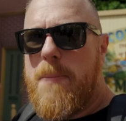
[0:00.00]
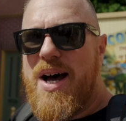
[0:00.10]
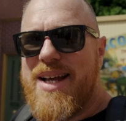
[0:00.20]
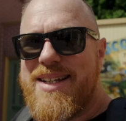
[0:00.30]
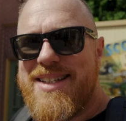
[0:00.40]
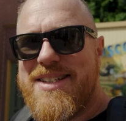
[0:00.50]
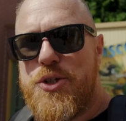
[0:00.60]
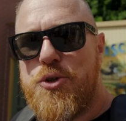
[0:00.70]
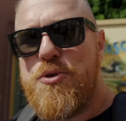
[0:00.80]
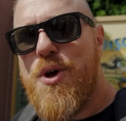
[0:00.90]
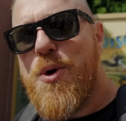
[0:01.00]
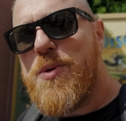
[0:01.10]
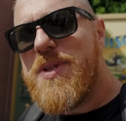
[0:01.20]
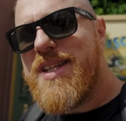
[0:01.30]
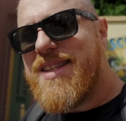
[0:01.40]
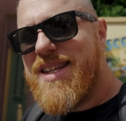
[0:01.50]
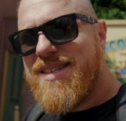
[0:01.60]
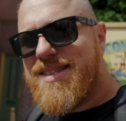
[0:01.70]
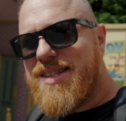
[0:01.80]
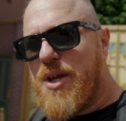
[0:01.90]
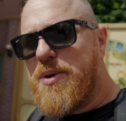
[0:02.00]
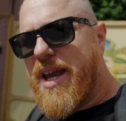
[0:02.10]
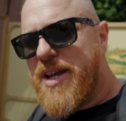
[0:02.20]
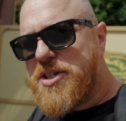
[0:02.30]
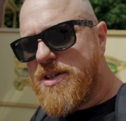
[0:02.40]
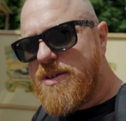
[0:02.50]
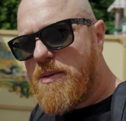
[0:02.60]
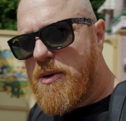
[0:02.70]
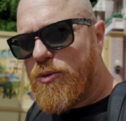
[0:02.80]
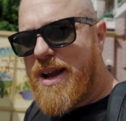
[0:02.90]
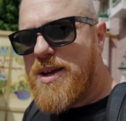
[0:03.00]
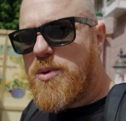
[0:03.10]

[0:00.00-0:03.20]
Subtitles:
But did you know that this location, right